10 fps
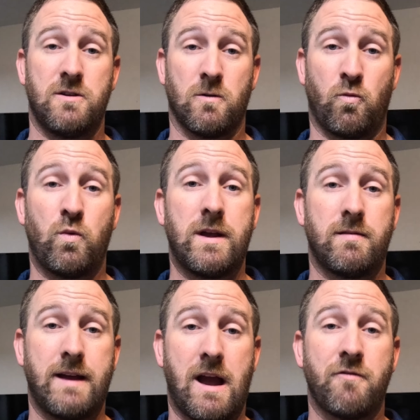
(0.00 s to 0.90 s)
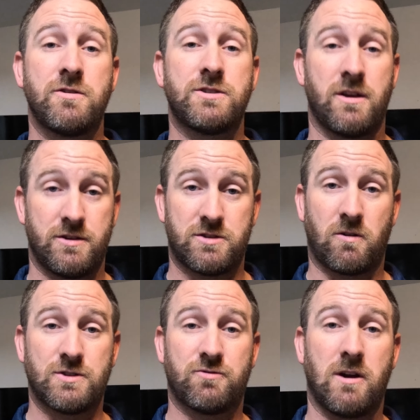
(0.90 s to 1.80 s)
your weekly average
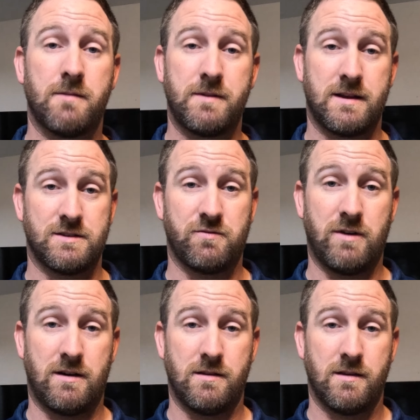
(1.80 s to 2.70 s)
starts dropping as well.